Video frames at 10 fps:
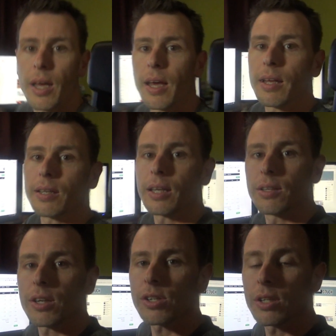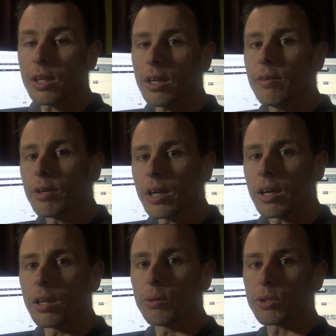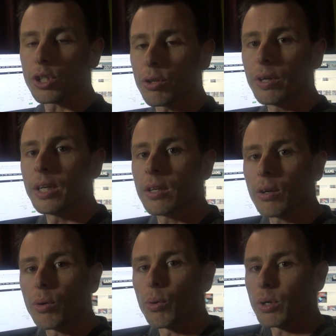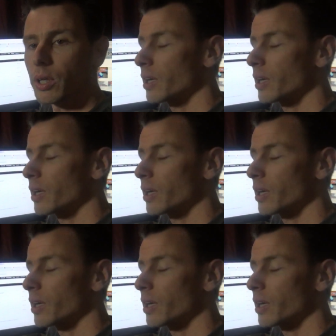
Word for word: and that doesn't even include the screen or the